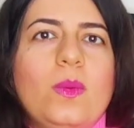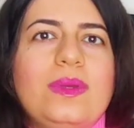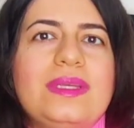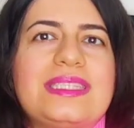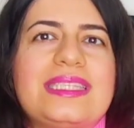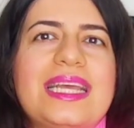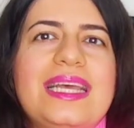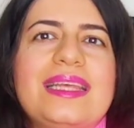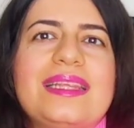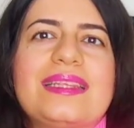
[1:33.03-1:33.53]
We
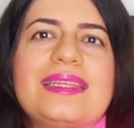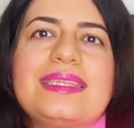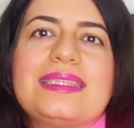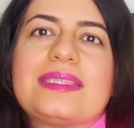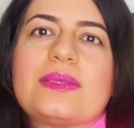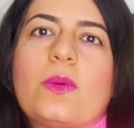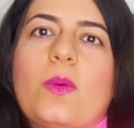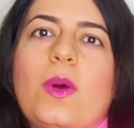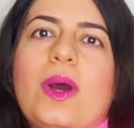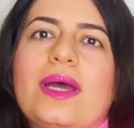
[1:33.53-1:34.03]
say
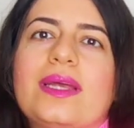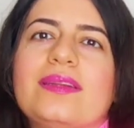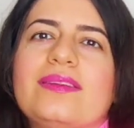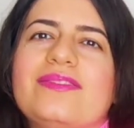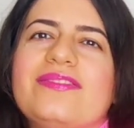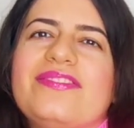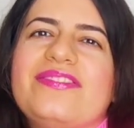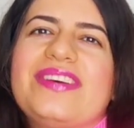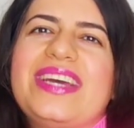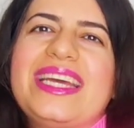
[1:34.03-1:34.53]
this
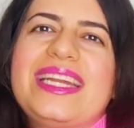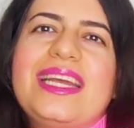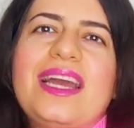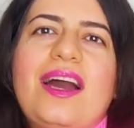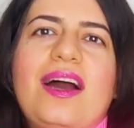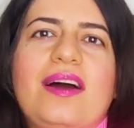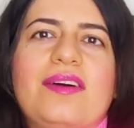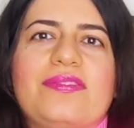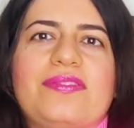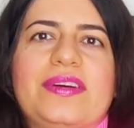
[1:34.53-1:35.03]
one very
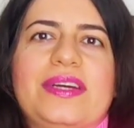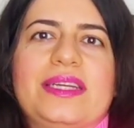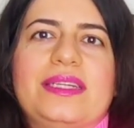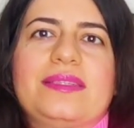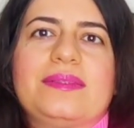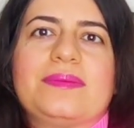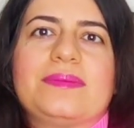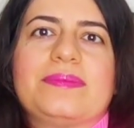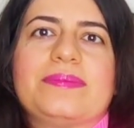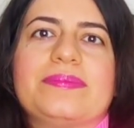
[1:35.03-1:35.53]

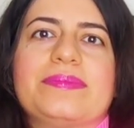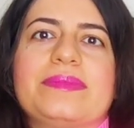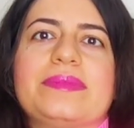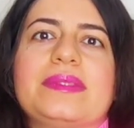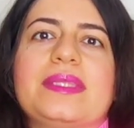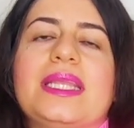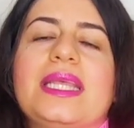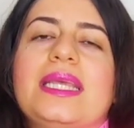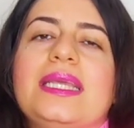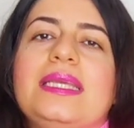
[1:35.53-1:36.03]
often.
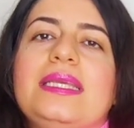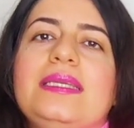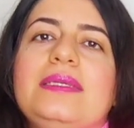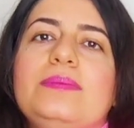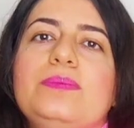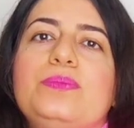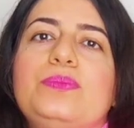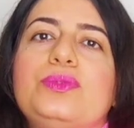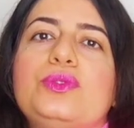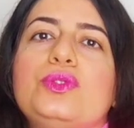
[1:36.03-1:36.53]

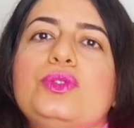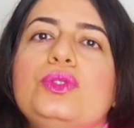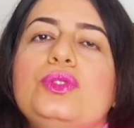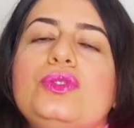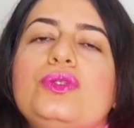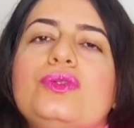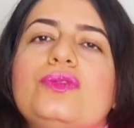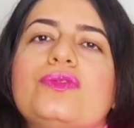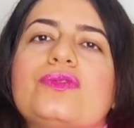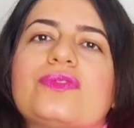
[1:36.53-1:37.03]

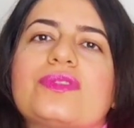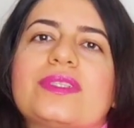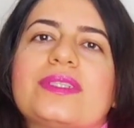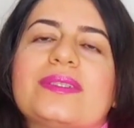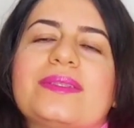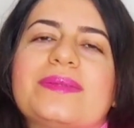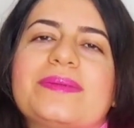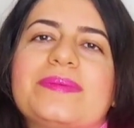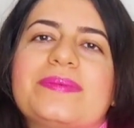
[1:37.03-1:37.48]
Improve.